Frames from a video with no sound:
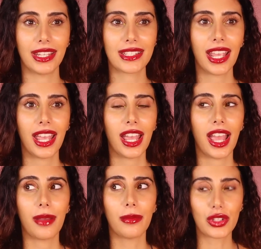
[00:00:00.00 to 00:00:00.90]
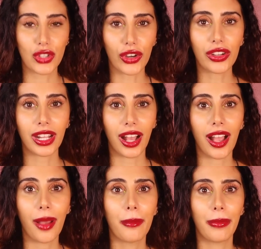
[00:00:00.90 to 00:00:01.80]
end, majority
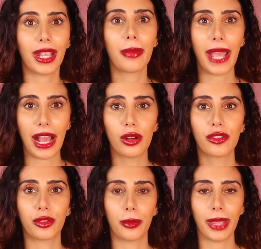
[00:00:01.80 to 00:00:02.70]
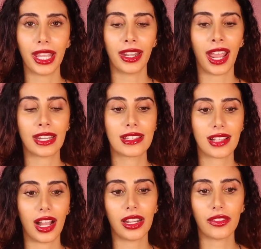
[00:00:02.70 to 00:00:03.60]
are big powerful men and it
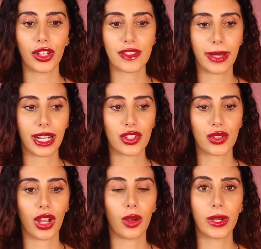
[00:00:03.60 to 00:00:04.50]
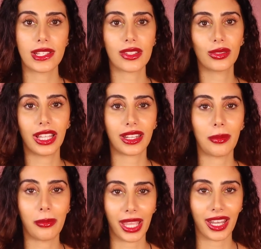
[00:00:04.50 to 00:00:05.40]
kind of goes back to are we still
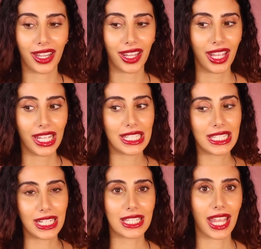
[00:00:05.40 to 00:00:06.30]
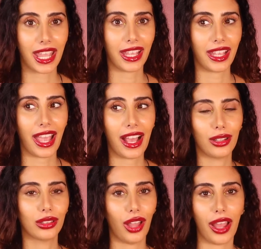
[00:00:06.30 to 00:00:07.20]
letting men dictate
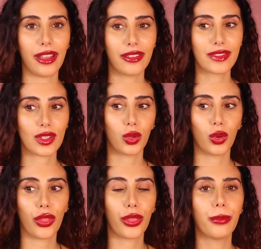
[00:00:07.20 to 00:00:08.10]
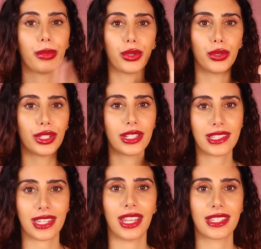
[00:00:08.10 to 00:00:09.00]
our lives or the beauty
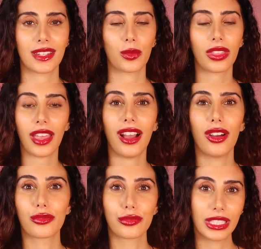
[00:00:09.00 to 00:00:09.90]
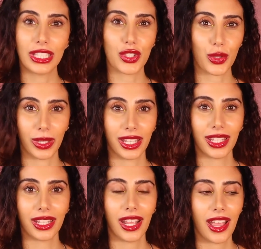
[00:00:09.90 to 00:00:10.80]
standard without really doing
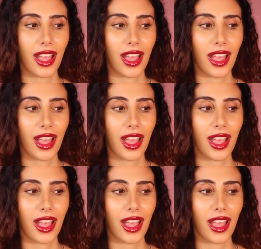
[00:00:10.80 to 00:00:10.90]
it?